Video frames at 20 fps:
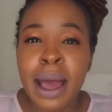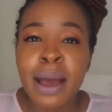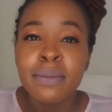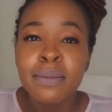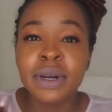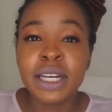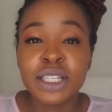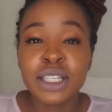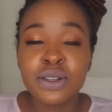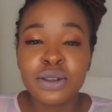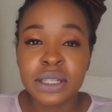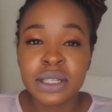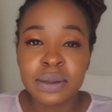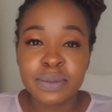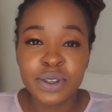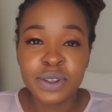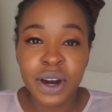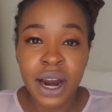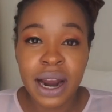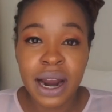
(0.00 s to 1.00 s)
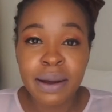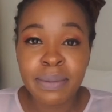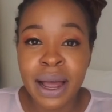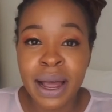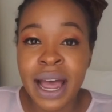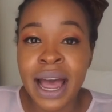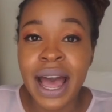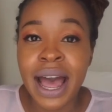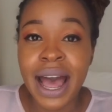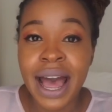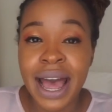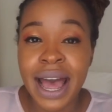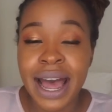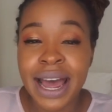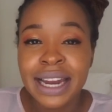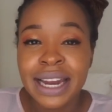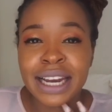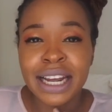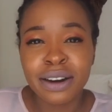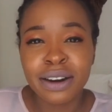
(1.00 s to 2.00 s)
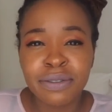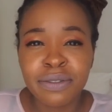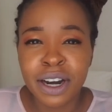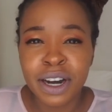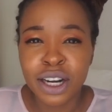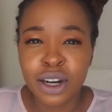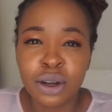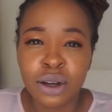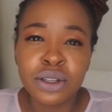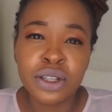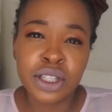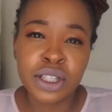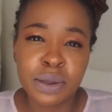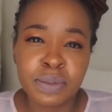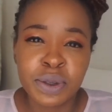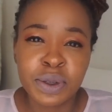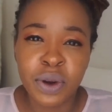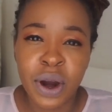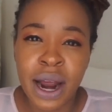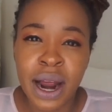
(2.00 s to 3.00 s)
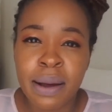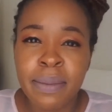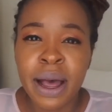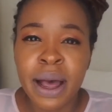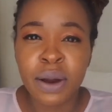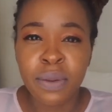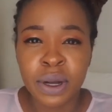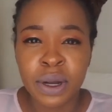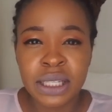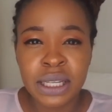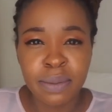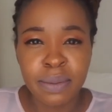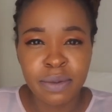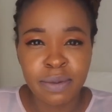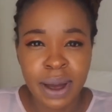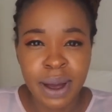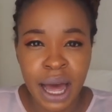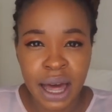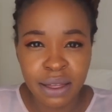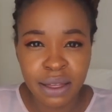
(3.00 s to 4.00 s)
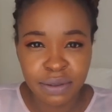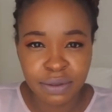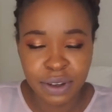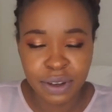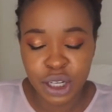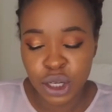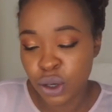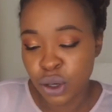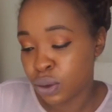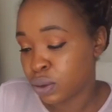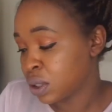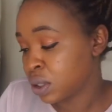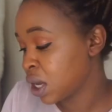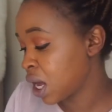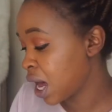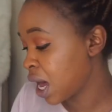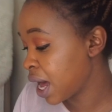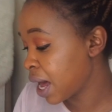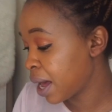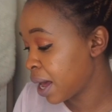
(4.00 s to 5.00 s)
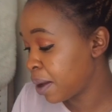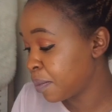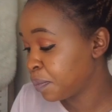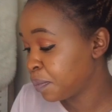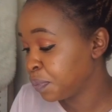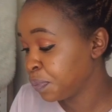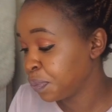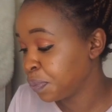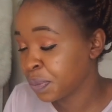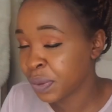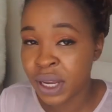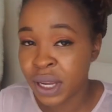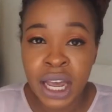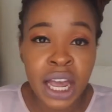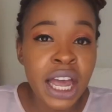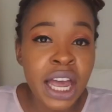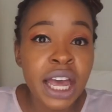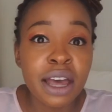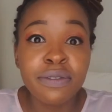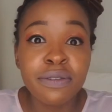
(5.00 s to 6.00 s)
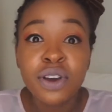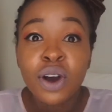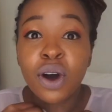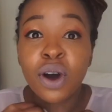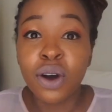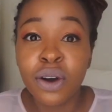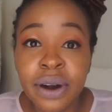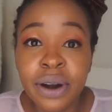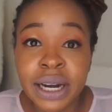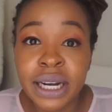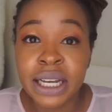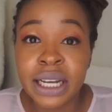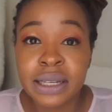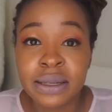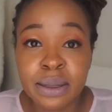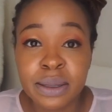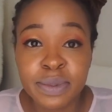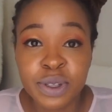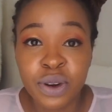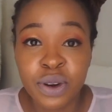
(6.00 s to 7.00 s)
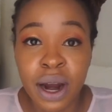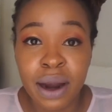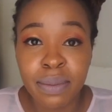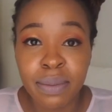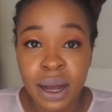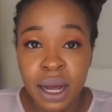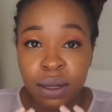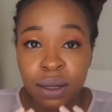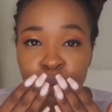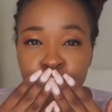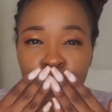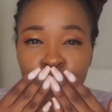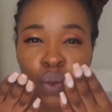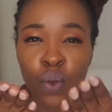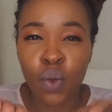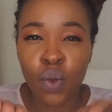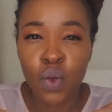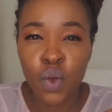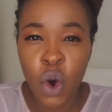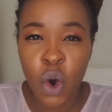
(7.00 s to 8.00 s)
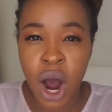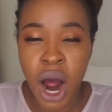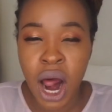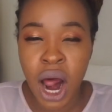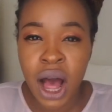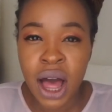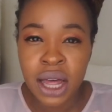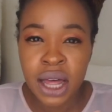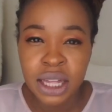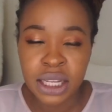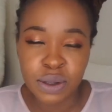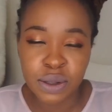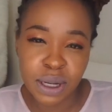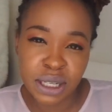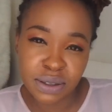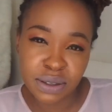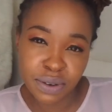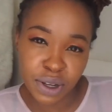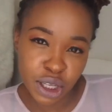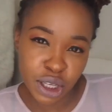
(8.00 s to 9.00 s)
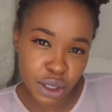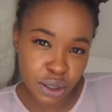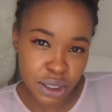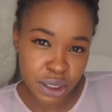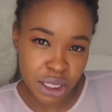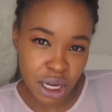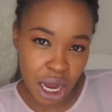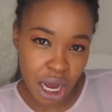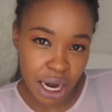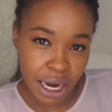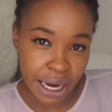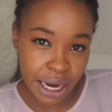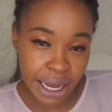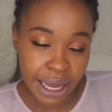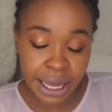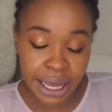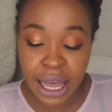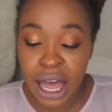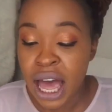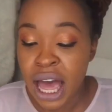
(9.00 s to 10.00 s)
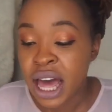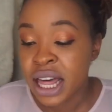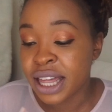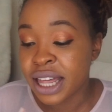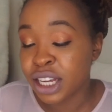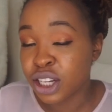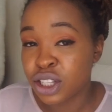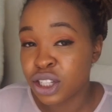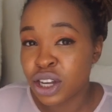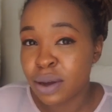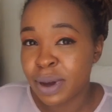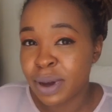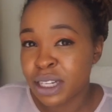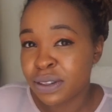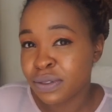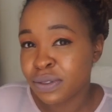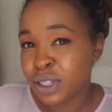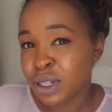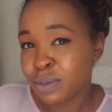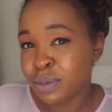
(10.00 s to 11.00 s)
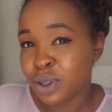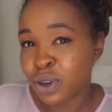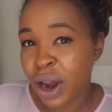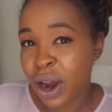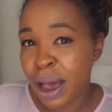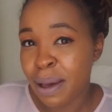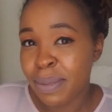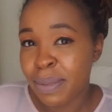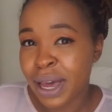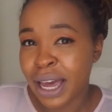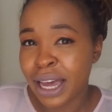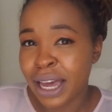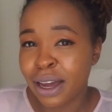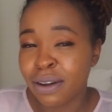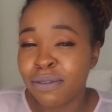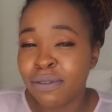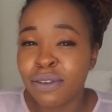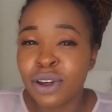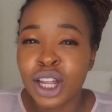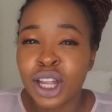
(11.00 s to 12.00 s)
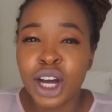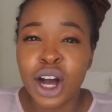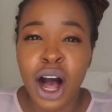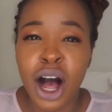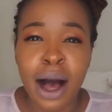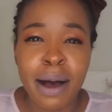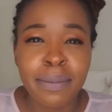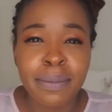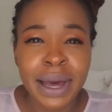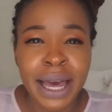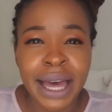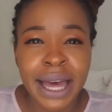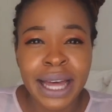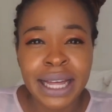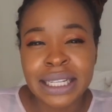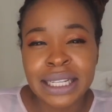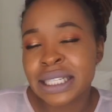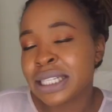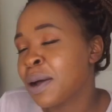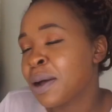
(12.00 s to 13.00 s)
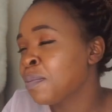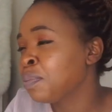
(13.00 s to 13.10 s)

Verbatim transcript: please do subscribe and let a friend know to subscribe and watch some of my other videos. If you're already a subscriber, this one's for you, darling. Thank you so much for subscribing, for the comments,